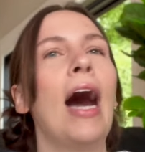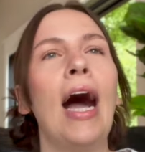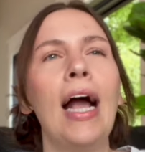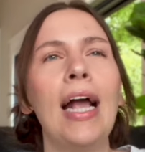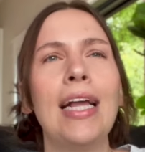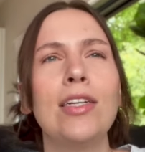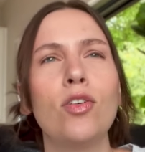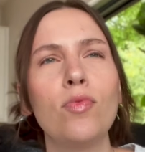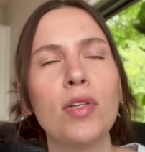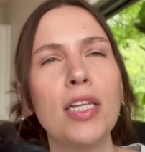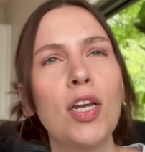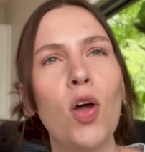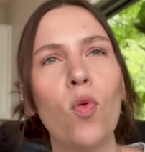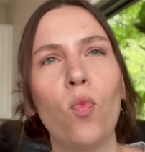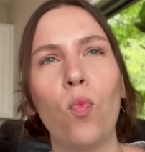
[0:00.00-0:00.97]
I don't really
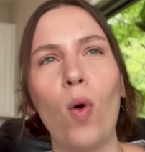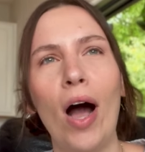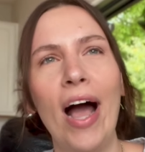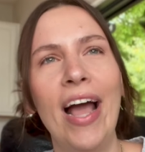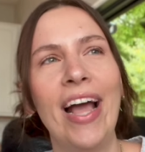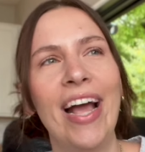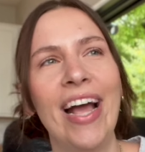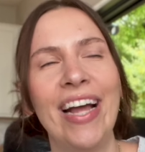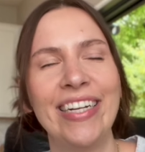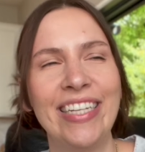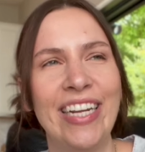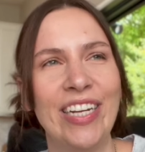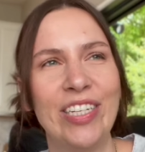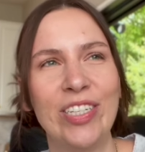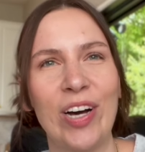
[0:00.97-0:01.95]
know why I
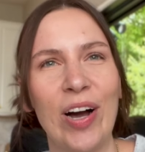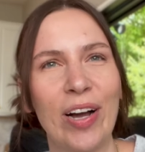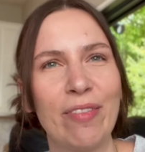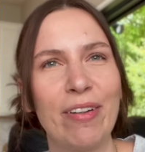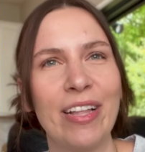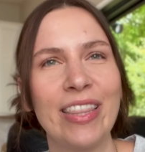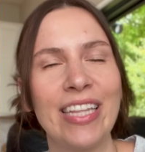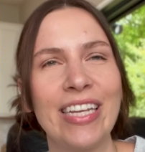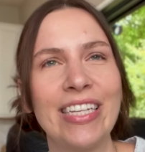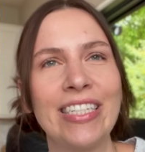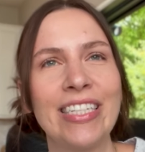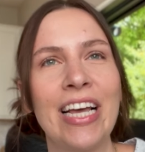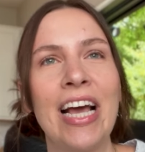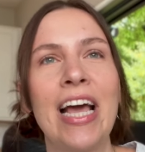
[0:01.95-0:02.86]
didn't talk about this.